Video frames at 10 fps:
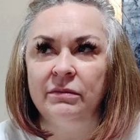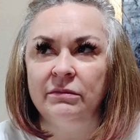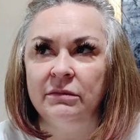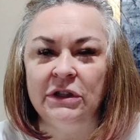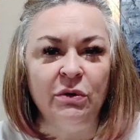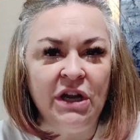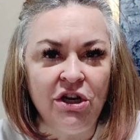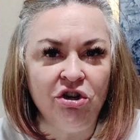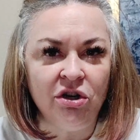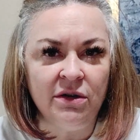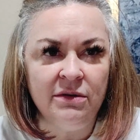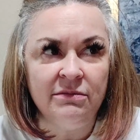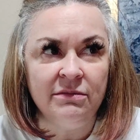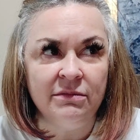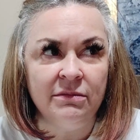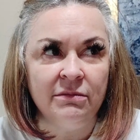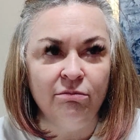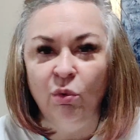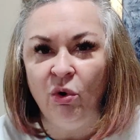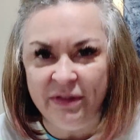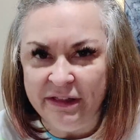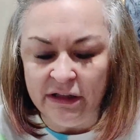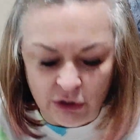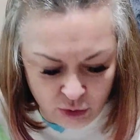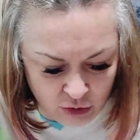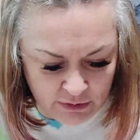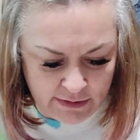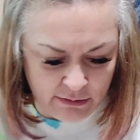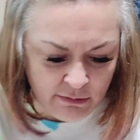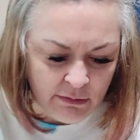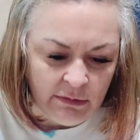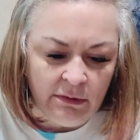location more than the locals.